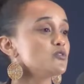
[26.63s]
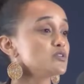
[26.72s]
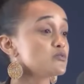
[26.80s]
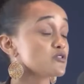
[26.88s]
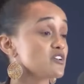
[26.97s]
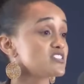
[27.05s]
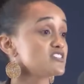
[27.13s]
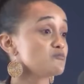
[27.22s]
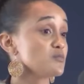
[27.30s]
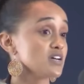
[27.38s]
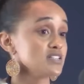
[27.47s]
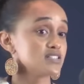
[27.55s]
a progressive
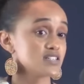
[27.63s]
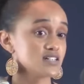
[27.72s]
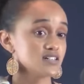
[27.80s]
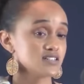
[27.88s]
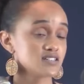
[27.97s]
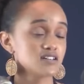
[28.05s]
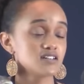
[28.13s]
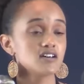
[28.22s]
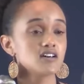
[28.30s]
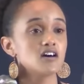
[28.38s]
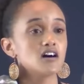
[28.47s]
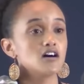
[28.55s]
mindset
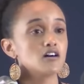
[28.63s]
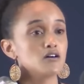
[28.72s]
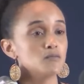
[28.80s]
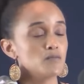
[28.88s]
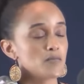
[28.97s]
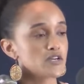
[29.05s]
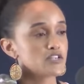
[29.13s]
to